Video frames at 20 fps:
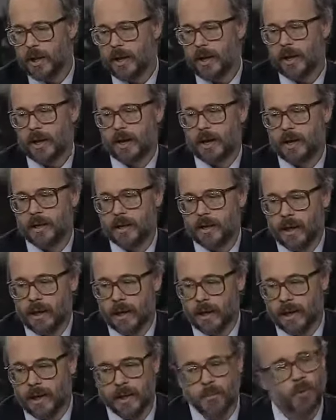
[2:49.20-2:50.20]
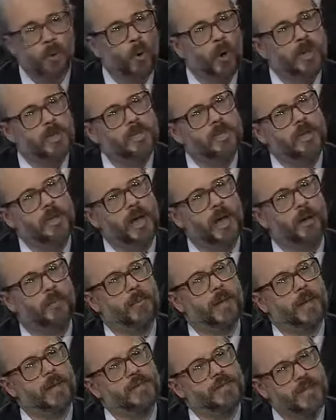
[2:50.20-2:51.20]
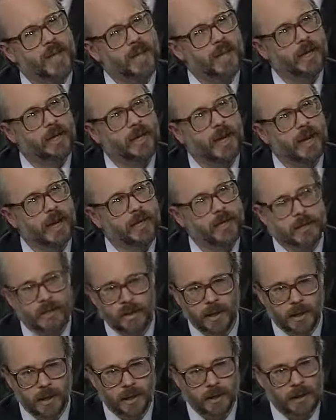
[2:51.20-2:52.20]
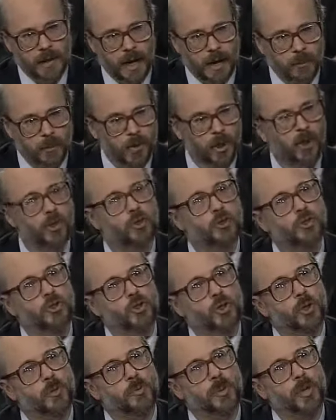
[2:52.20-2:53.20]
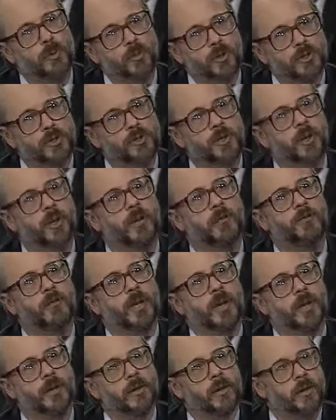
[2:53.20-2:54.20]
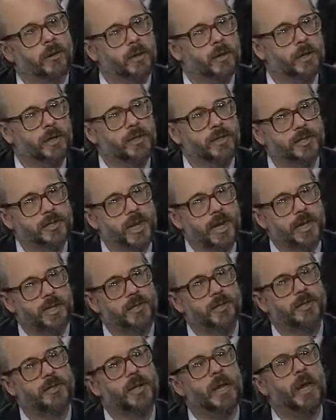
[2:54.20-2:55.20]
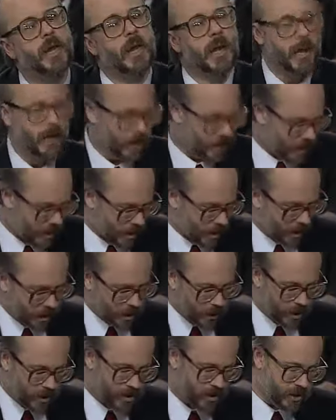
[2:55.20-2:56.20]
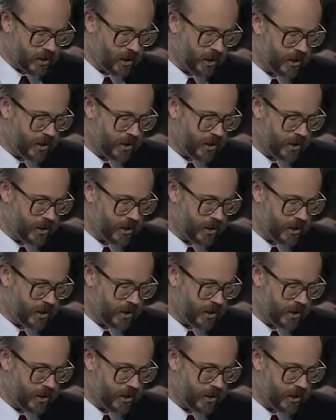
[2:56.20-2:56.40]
and it points to them as saying that embryos should be preserved in the early stages. Now, my question